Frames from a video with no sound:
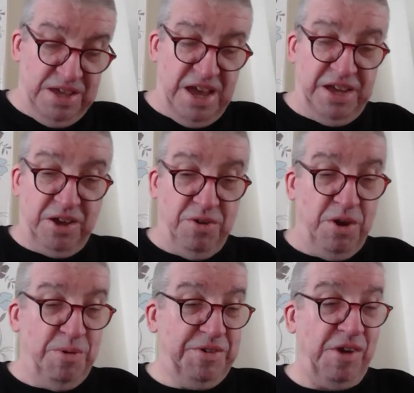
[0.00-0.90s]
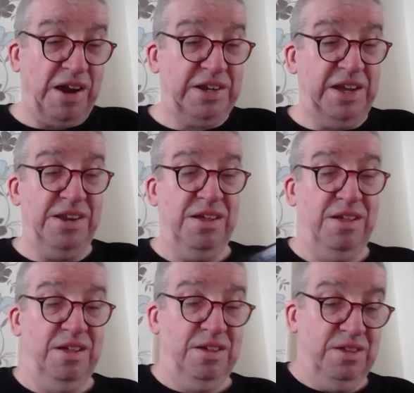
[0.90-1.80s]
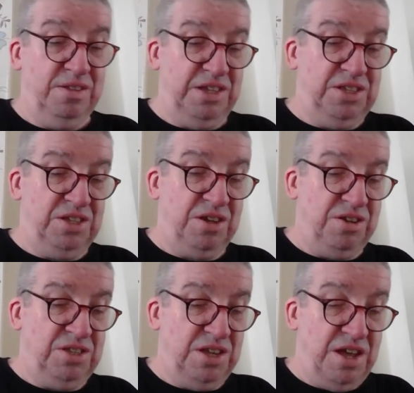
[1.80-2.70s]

There you go, now we've cracked it. This has got,